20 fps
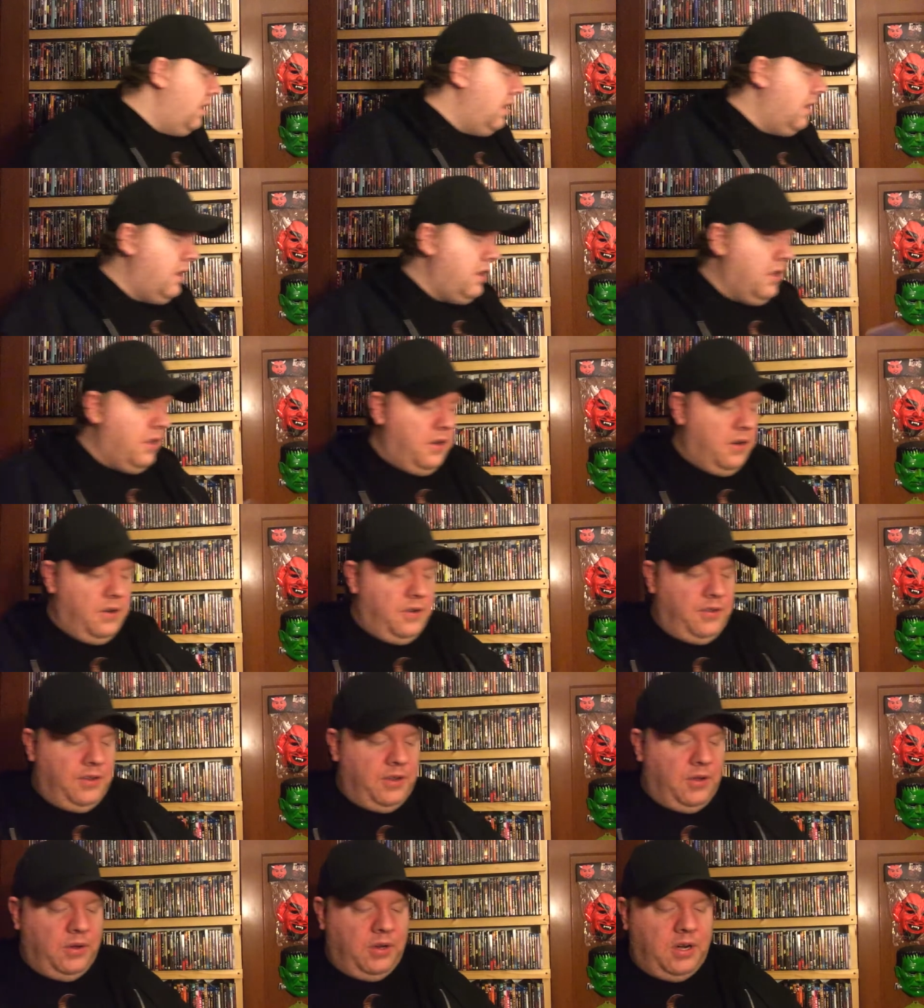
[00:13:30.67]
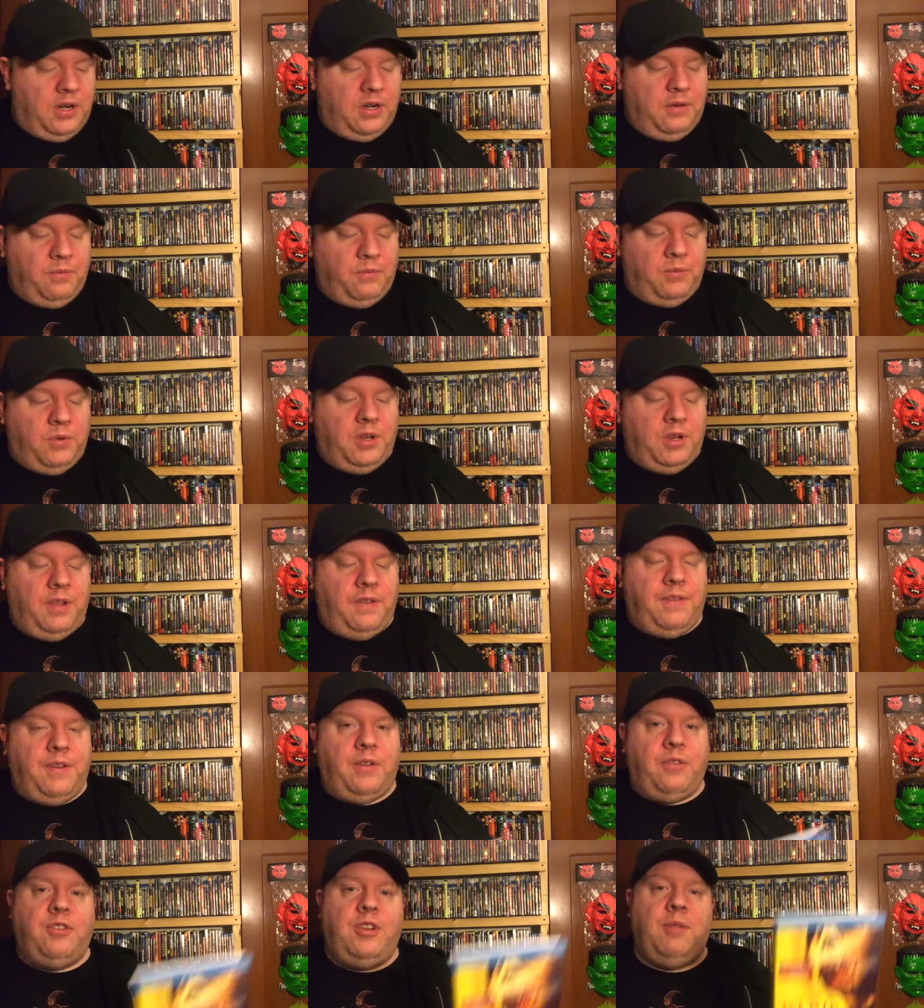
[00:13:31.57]
Another Soundgarden one I
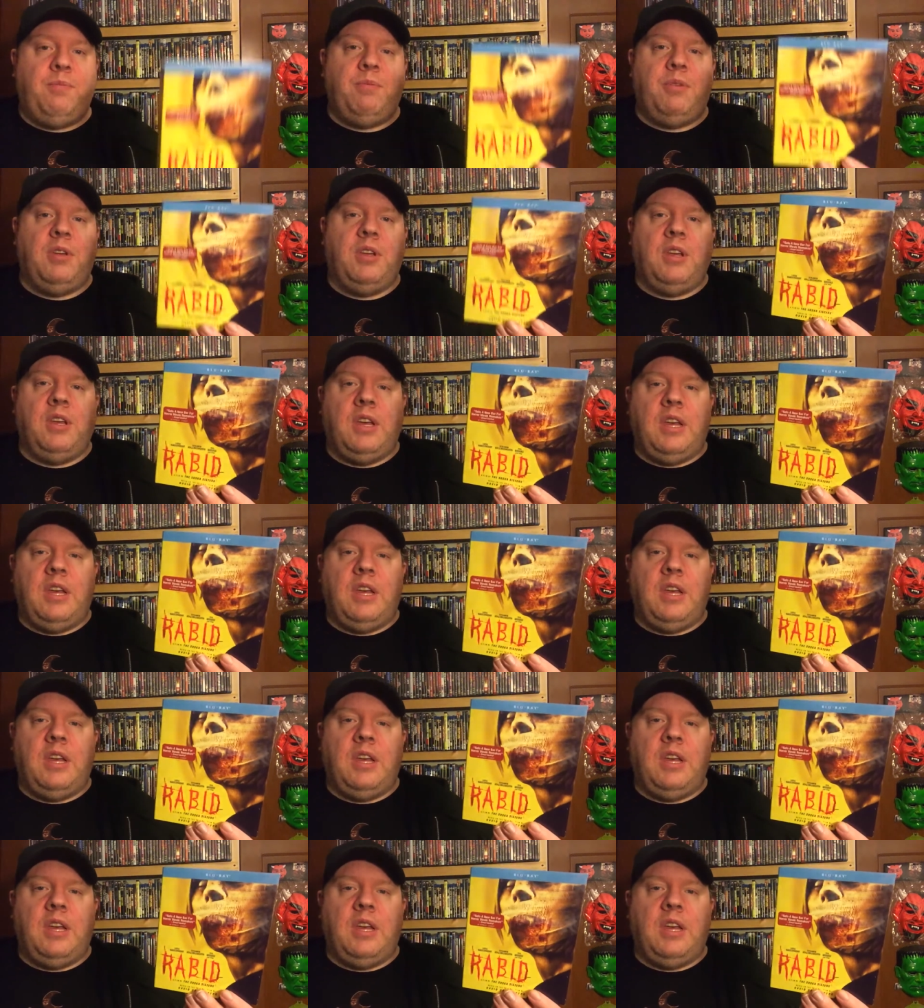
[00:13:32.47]
found cheap.